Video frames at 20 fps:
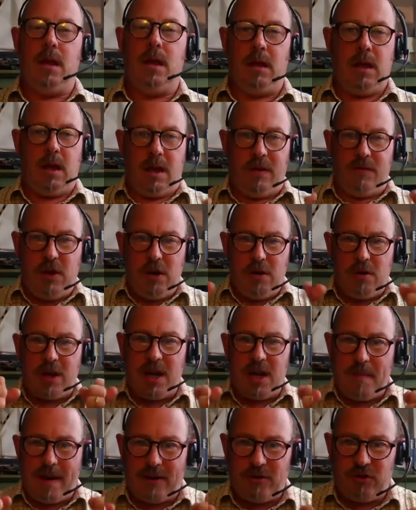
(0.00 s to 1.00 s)
If you
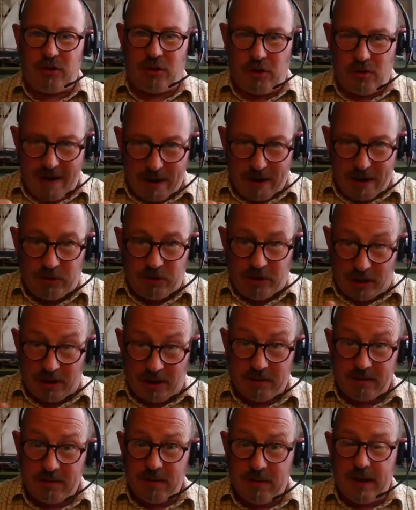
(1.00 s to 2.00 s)
can imagine crouching,
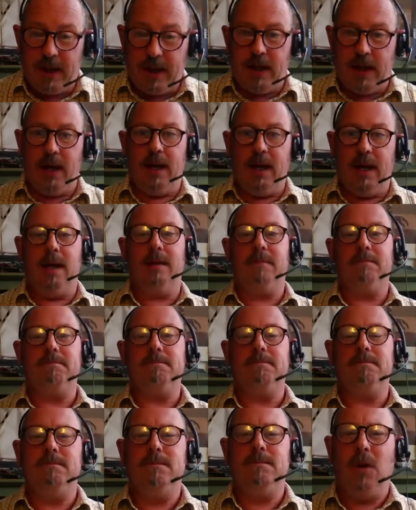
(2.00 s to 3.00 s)
uh,
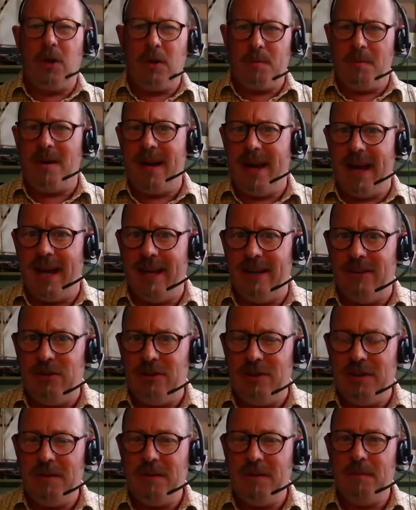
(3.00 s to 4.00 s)
not at my
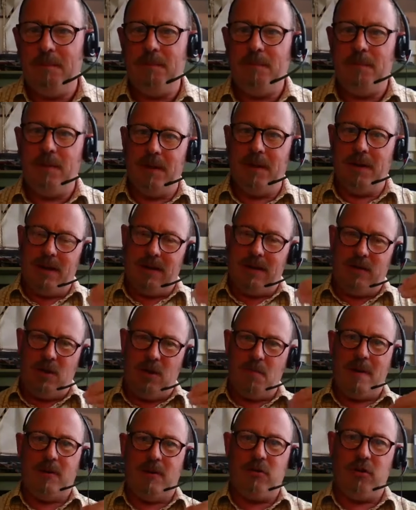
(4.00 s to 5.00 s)
age, but if
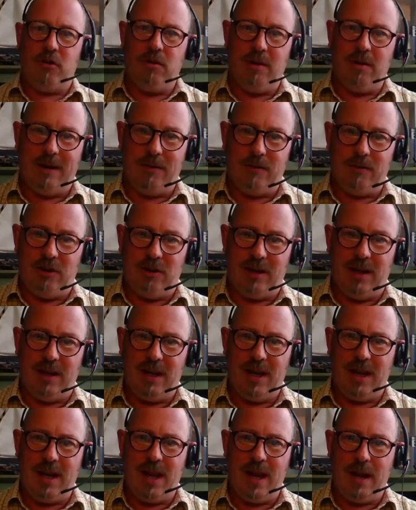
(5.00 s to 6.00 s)
you imagine crouching,
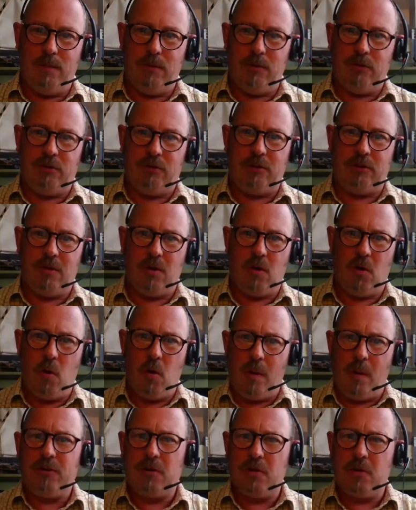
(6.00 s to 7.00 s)
it was
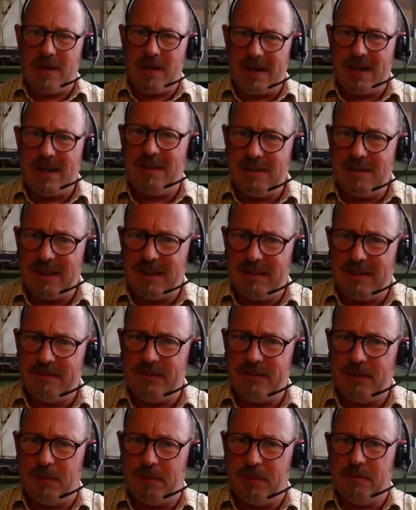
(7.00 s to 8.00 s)
always quite
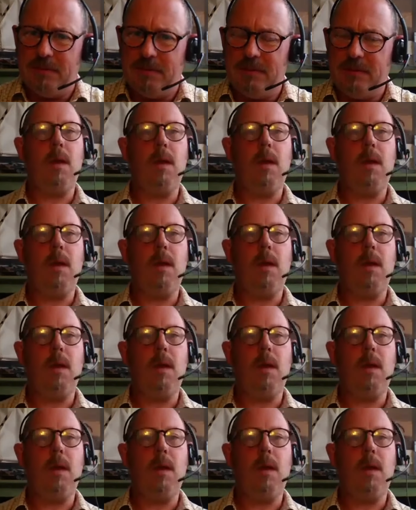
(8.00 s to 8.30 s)
uncomfortable.